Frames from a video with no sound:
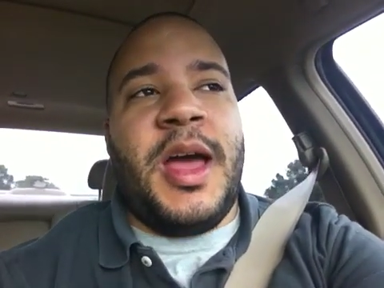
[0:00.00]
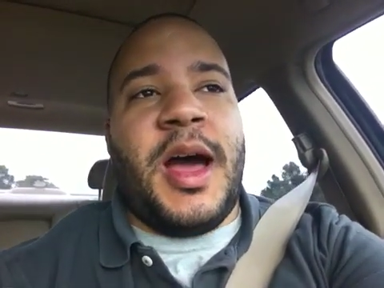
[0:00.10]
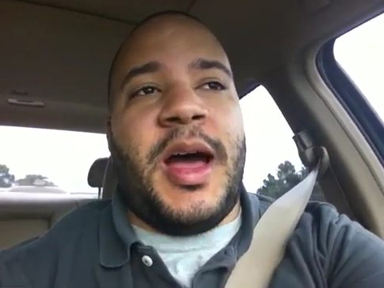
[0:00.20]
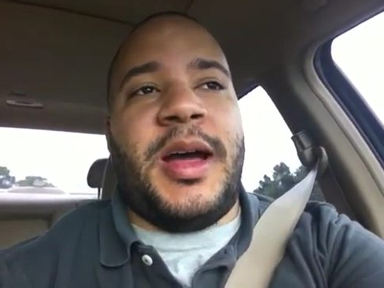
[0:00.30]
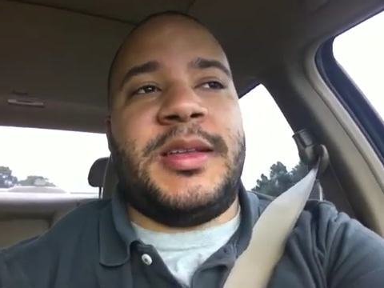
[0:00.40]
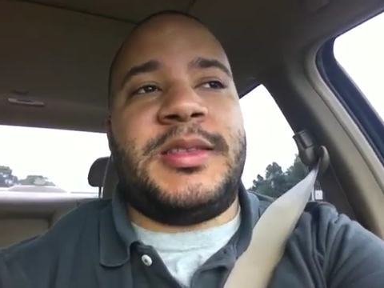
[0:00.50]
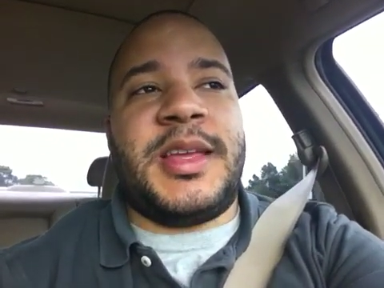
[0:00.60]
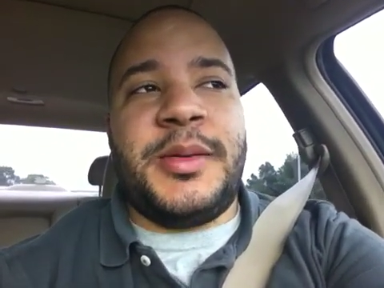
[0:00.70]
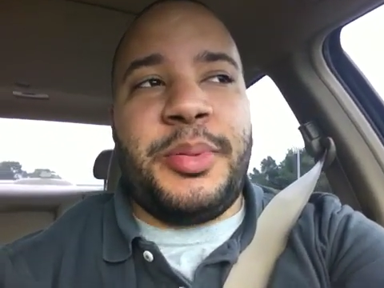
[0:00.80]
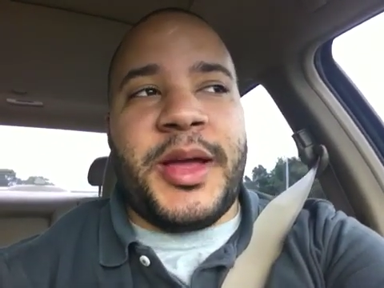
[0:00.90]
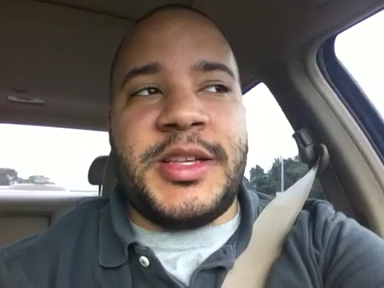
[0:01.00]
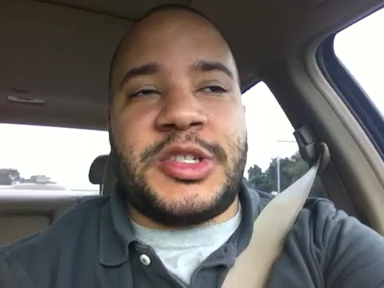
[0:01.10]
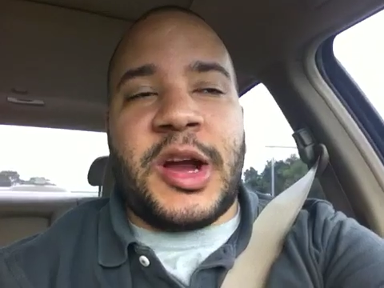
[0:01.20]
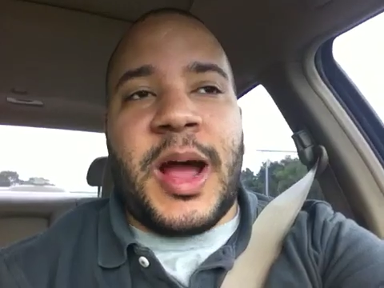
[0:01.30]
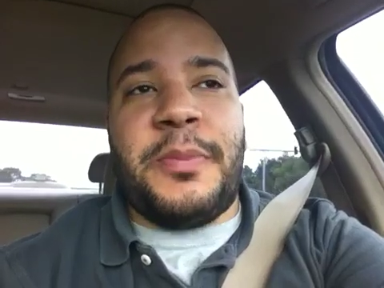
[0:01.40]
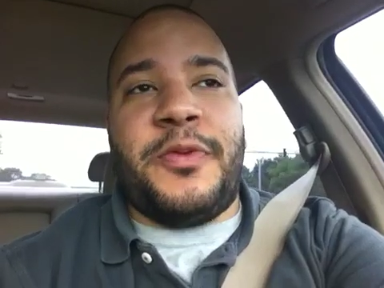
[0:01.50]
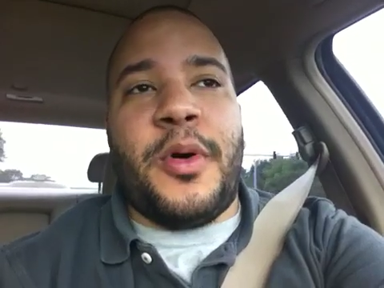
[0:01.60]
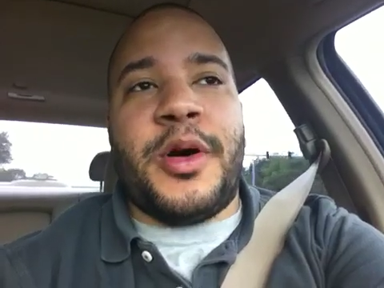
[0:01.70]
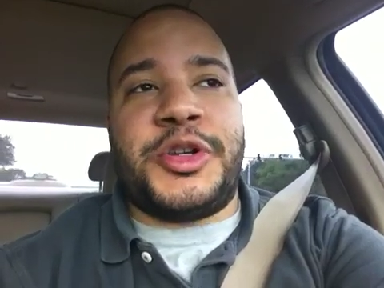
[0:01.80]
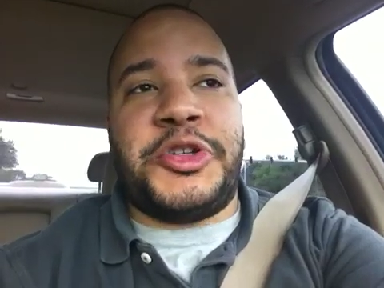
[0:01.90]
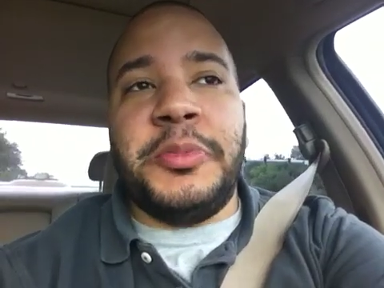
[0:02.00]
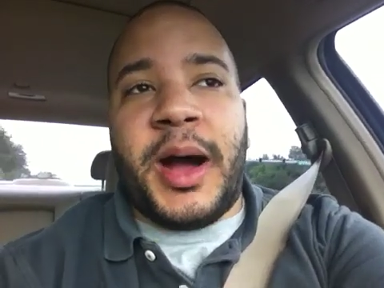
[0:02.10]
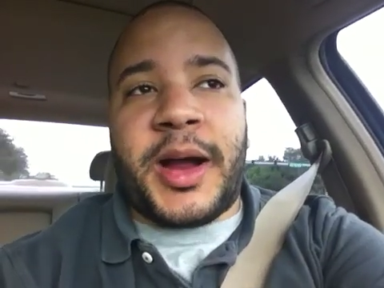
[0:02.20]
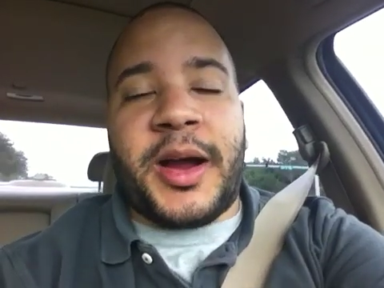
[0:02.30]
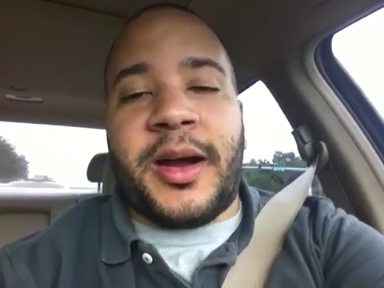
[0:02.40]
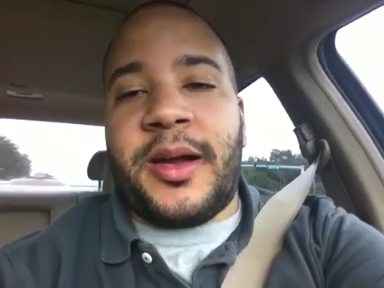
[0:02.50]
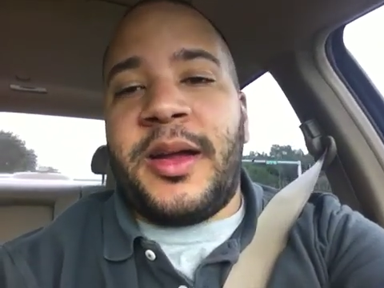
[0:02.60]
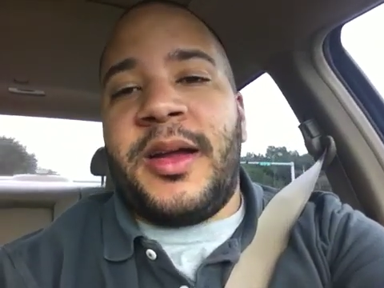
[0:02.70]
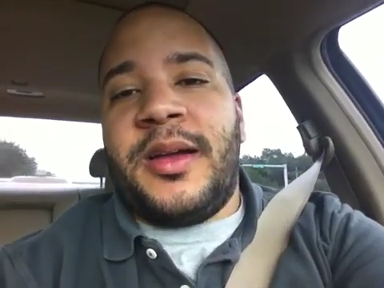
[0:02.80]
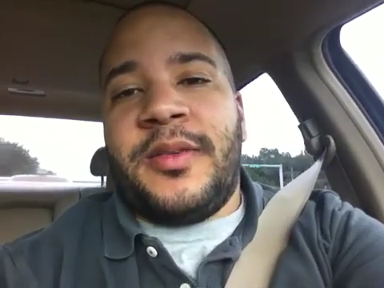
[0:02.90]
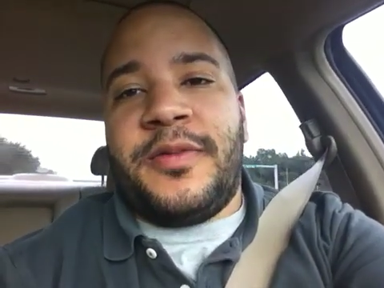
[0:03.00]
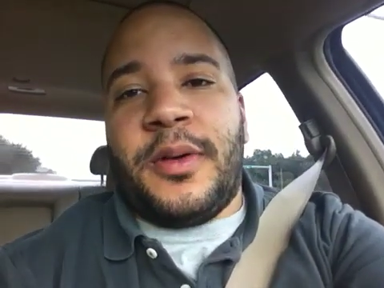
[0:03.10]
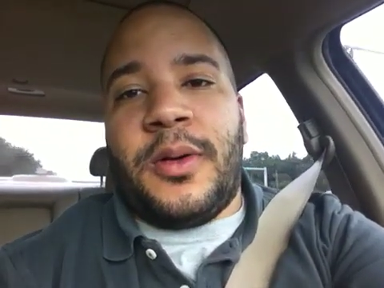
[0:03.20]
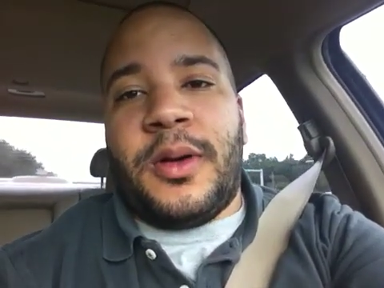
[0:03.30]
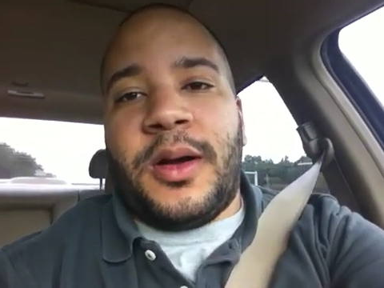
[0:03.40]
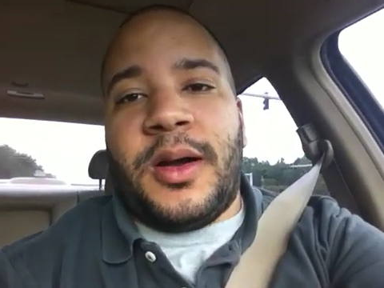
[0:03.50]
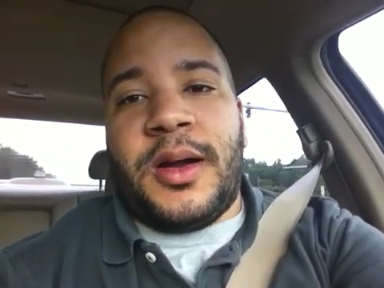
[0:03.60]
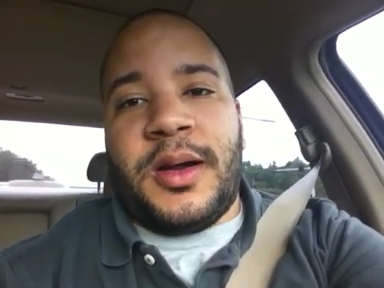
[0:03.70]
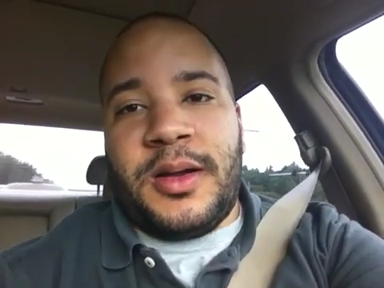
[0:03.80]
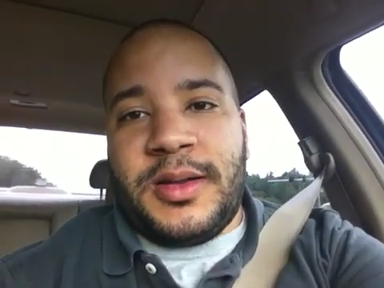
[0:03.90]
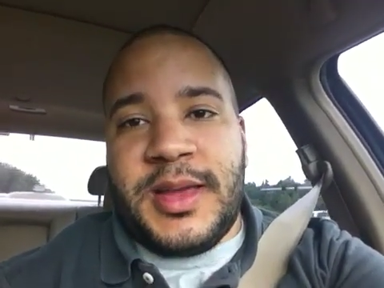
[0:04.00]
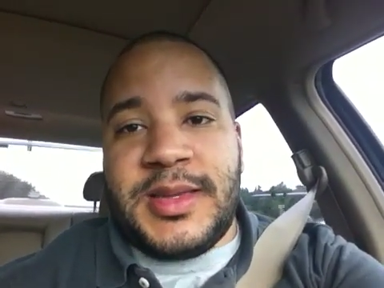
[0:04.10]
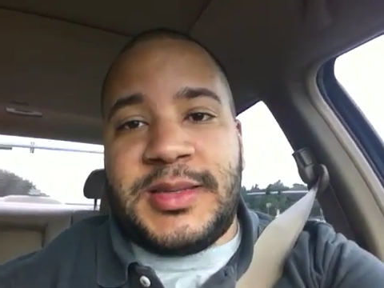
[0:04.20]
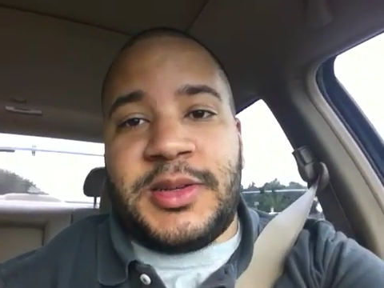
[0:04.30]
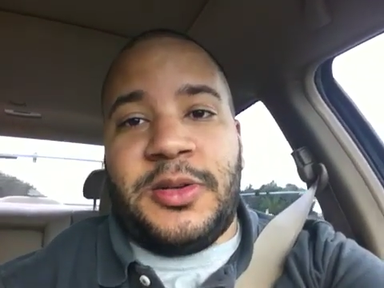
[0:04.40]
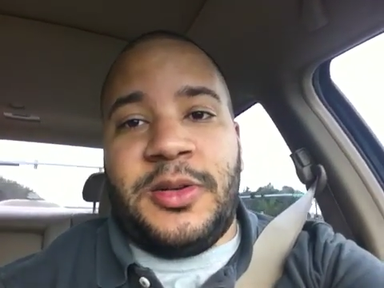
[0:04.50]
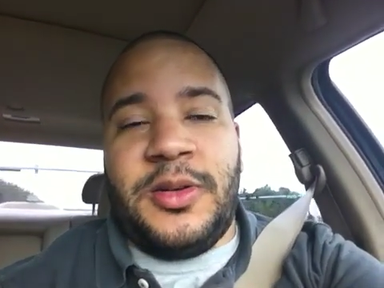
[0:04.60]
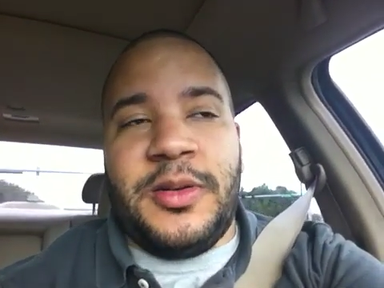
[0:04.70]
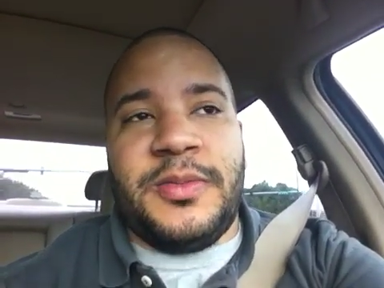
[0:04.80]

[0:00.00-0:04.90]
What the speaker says: 10-place drop for Schumacher for his little